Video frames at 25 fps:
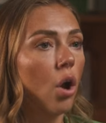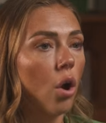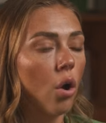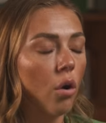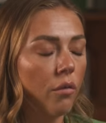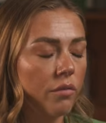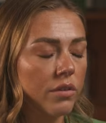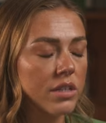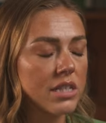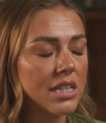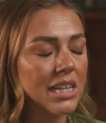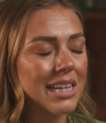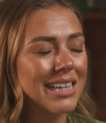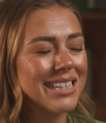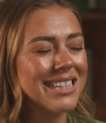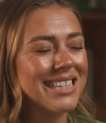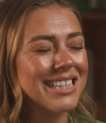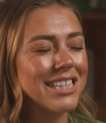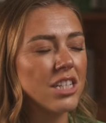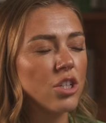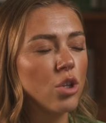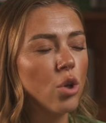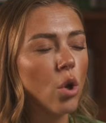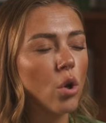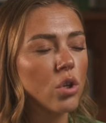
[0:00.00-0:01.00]
Obviously, it
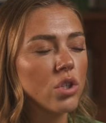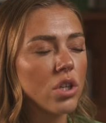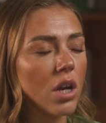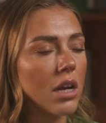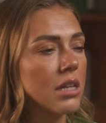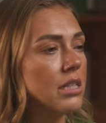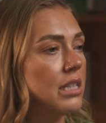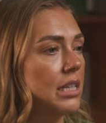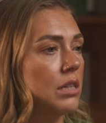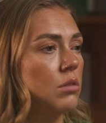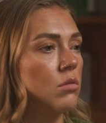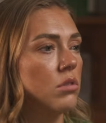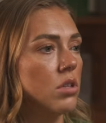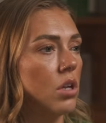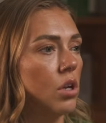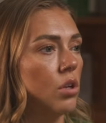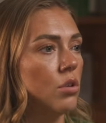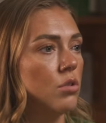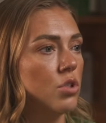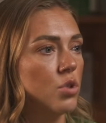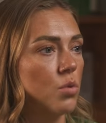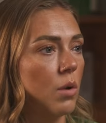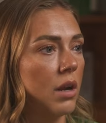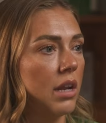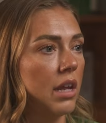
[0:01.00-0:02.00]
is not ideal to
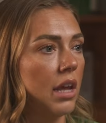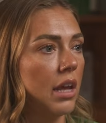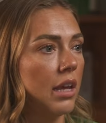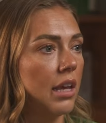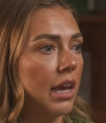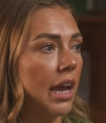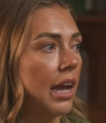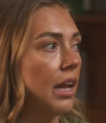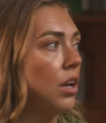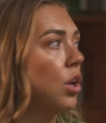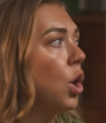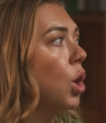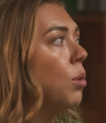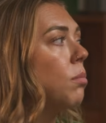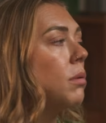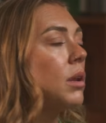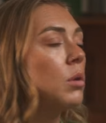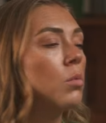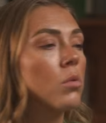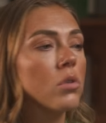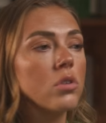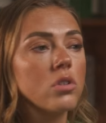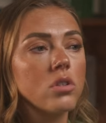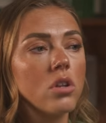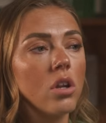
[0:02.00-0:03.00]
lose 28K. Nobody
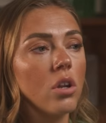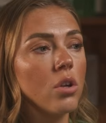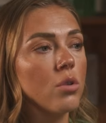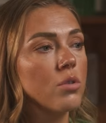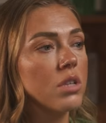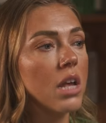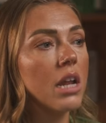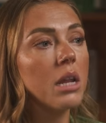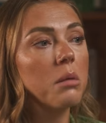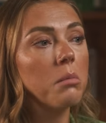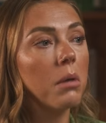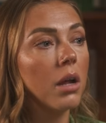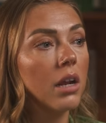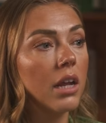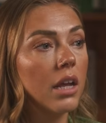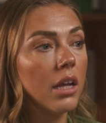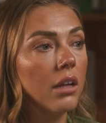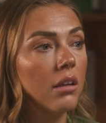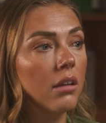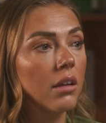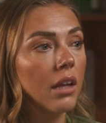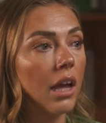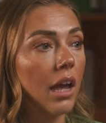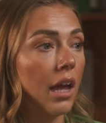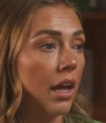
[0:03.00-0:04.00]
wants to lose any
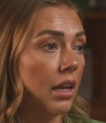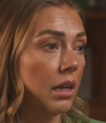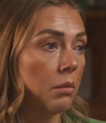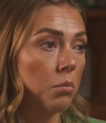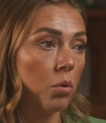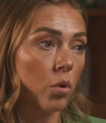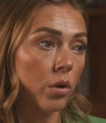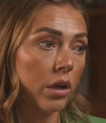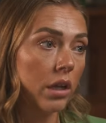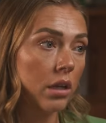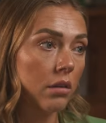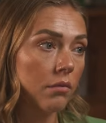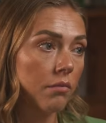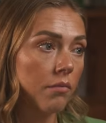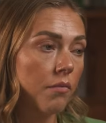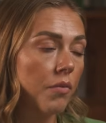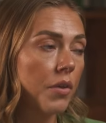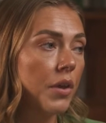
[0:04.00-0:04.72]
money at any point.